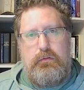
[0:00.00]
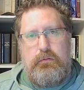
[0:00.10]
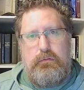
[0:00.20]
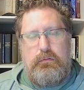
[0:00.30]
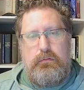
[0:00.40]

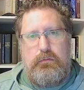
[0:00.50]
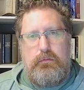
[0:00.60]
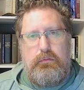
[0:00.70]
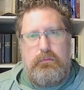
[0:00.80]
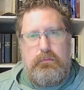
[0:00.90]

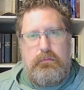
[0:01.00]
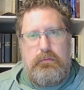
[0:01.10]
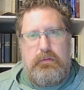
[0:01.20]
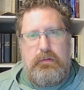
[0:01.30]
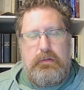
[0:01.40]

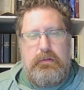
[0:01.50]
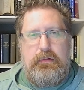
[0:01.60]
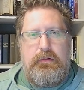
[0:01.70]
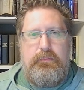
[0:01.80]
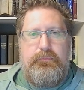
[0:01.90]

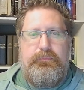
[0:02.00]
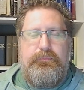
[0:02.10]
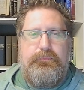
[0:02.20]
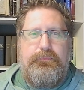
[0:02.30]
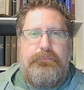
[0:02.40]

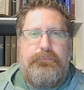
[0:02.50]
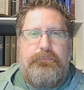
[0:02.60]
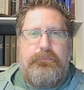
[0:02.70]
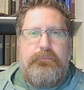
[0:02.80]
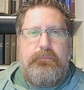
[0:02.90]

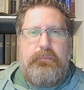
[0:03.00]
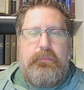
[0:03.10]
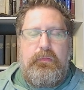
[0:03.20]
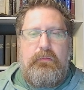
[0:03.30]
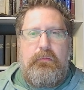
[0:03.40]

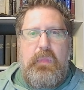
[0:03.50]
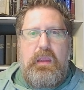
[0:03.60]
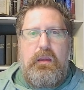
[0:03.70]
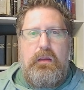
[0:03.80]
(no one is talking)